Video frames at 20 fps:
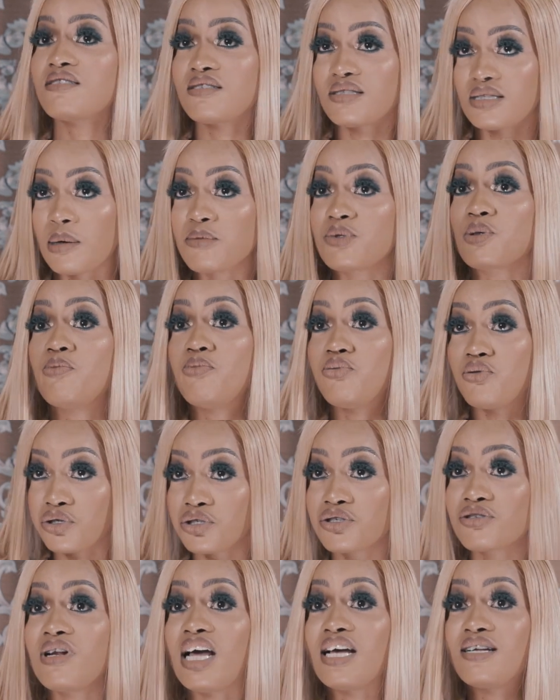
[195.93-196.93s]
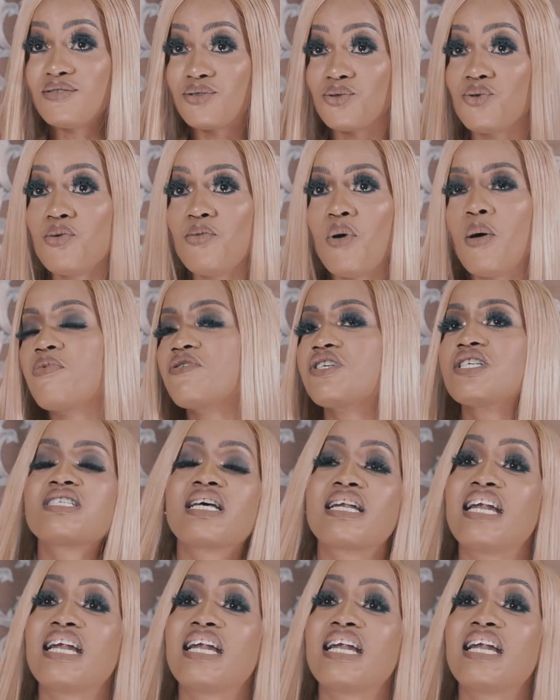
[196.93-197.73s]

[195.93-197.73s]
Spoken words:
it's time to push, like 2 more pushes.